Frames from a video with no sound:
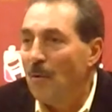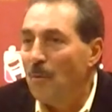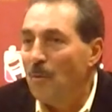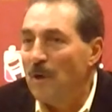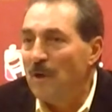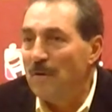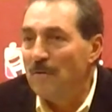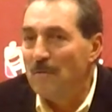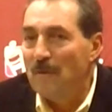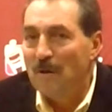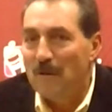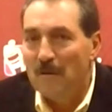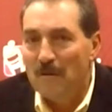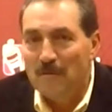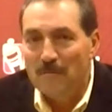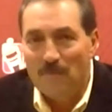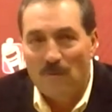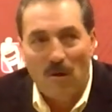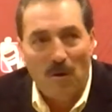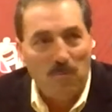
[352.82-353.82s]
we
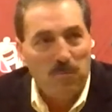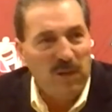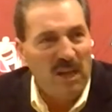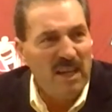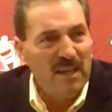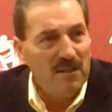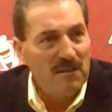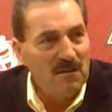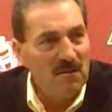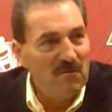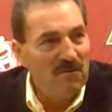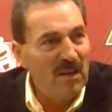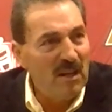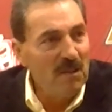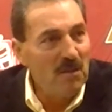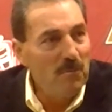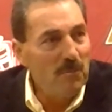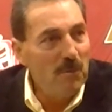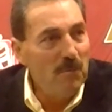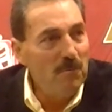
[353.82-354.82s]
plan to
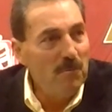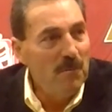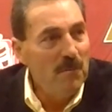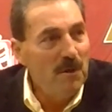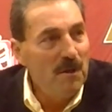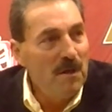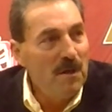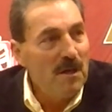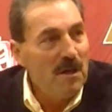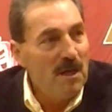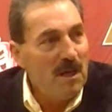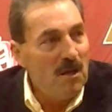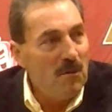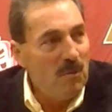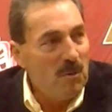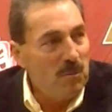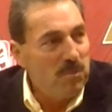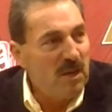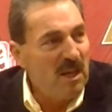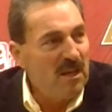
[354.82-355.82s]
develop them, and
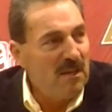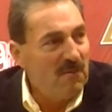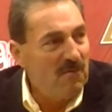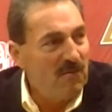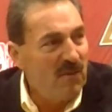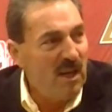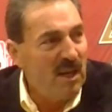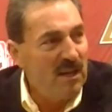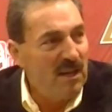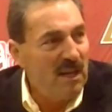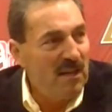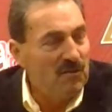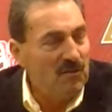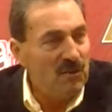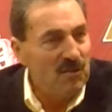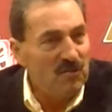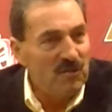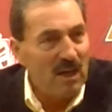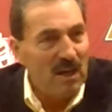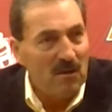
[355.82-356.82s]
we plan to find out
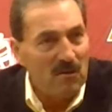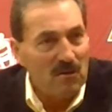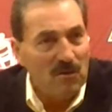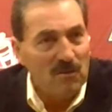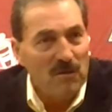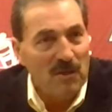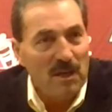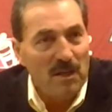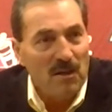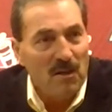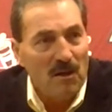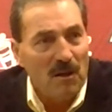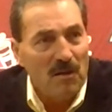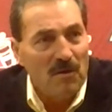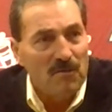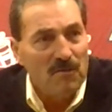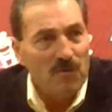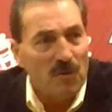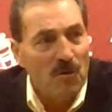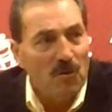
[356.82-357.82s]
just how good they are.
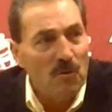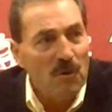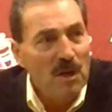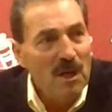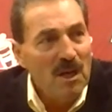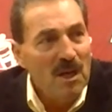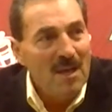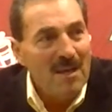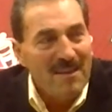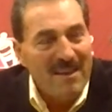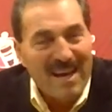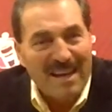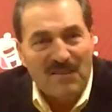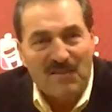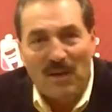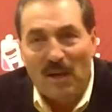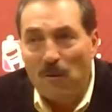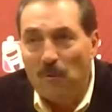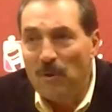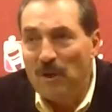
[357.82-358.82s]
So
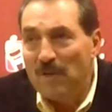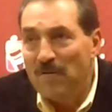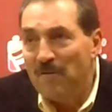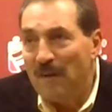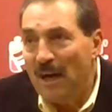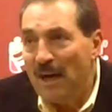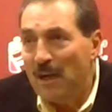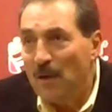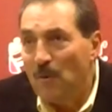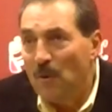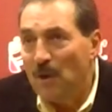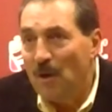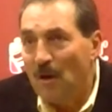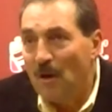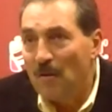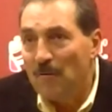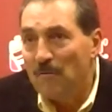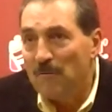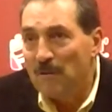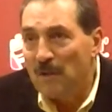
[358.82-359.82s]
that's how we evaluate
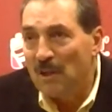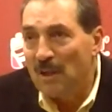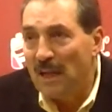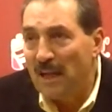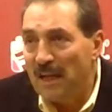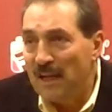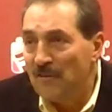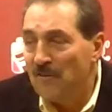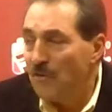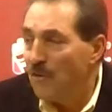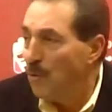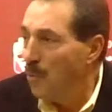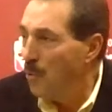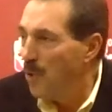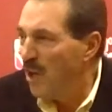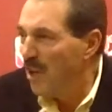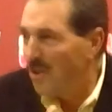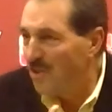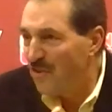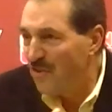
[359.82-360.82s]
our class.
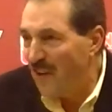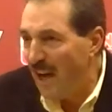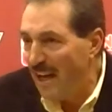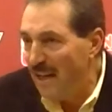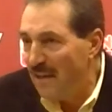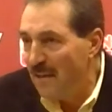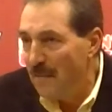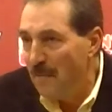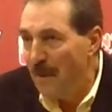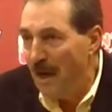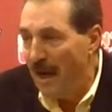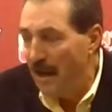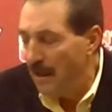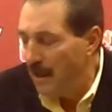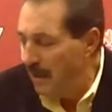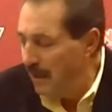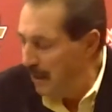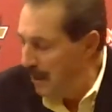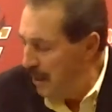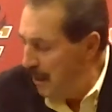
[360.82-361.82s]
We're excited
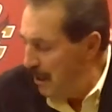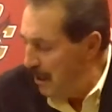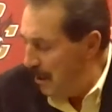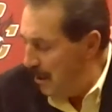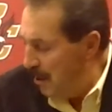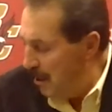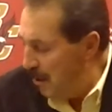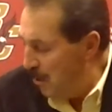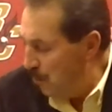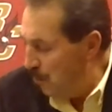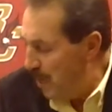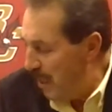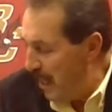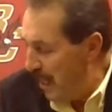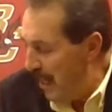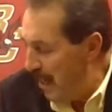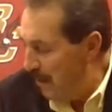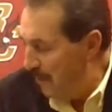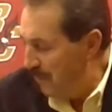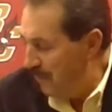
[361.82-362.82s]
about it. We
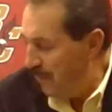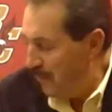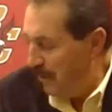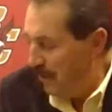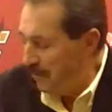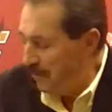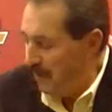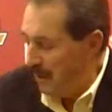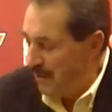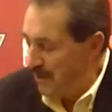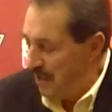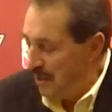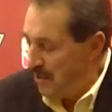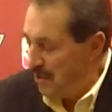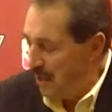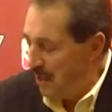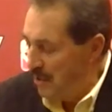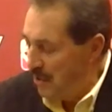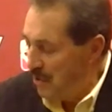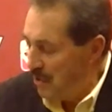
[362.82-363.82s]
have, as I
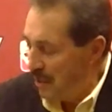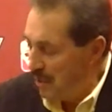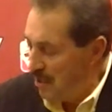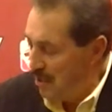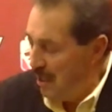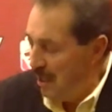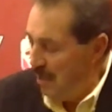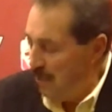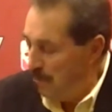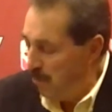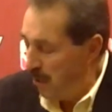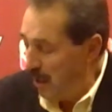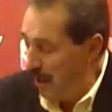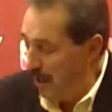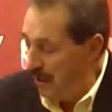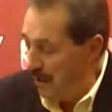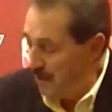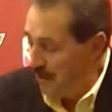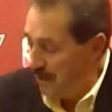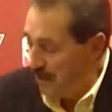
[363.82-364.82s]
said, 16
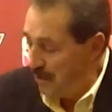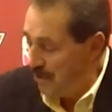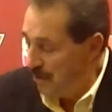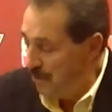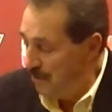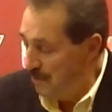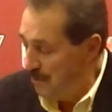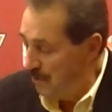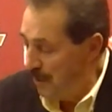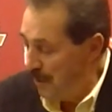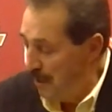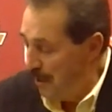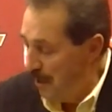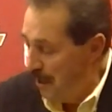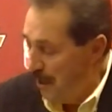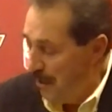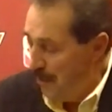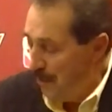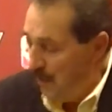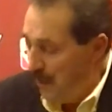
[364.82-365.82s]
players,
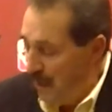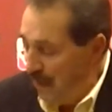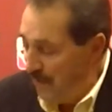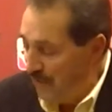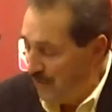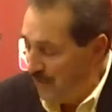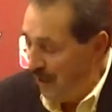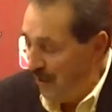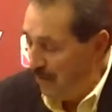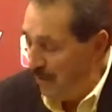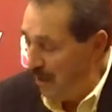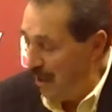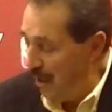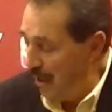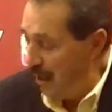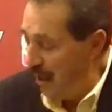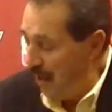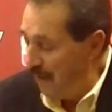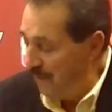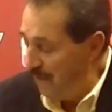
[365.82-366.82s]
we have 7
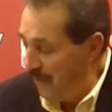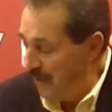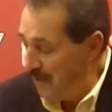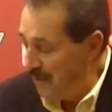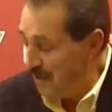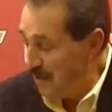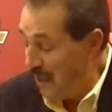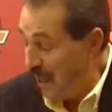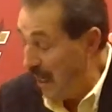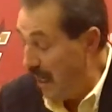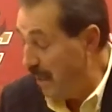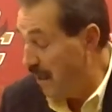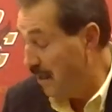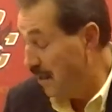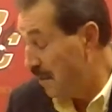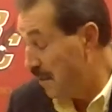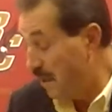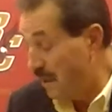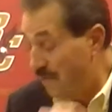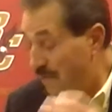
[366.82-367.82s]
on offense, 9
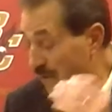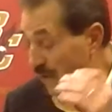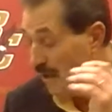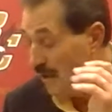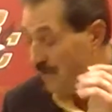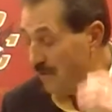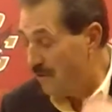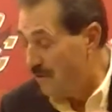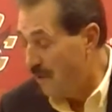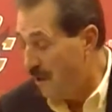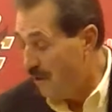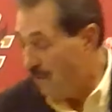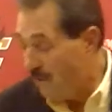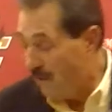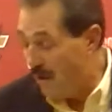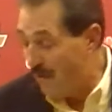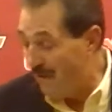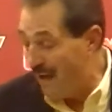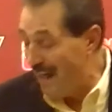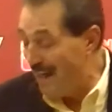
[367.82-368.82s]
on defense,
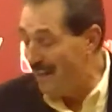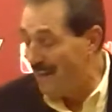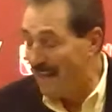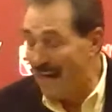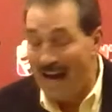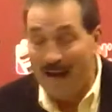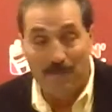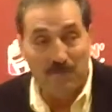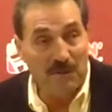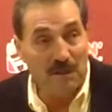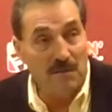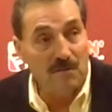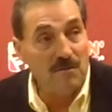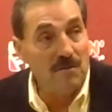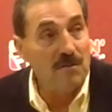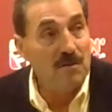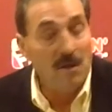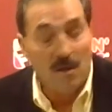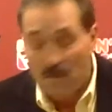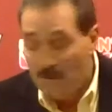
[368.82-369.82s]
we have 8
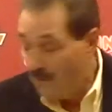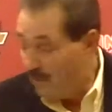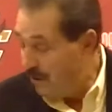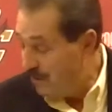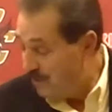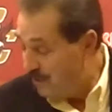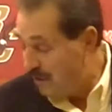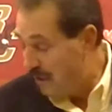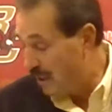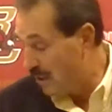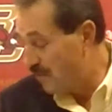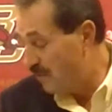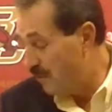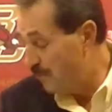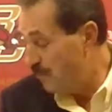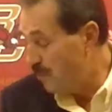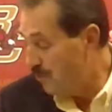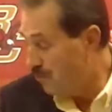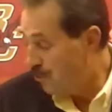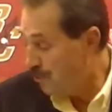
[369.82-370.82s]
captains, we have 6
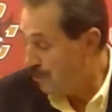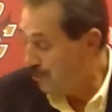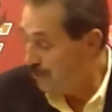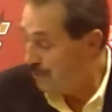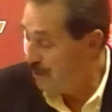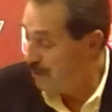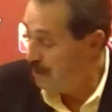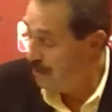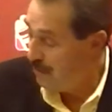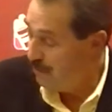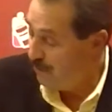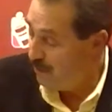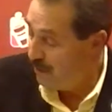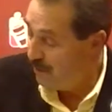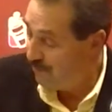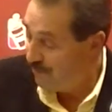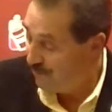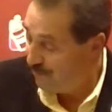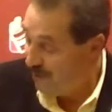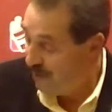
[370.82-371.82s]
from New Jersey, we
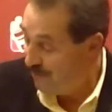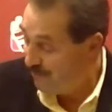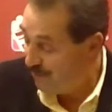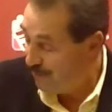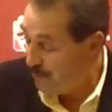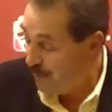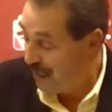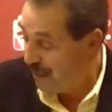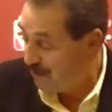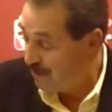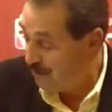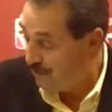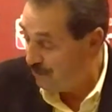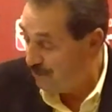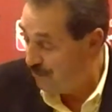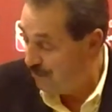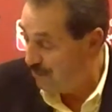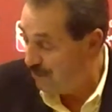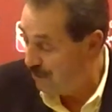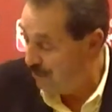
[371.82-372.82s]
have 3 from
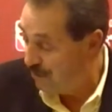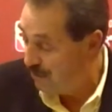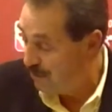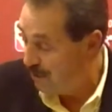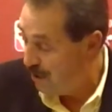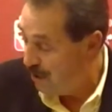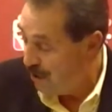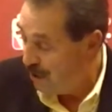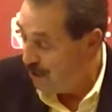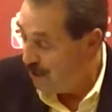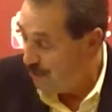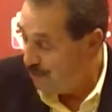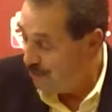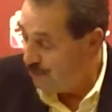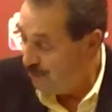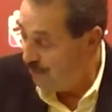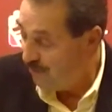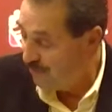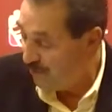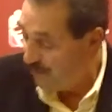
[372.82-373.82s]
Massachusetts,
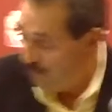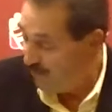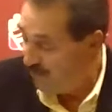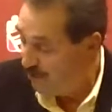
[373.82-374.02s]
2 from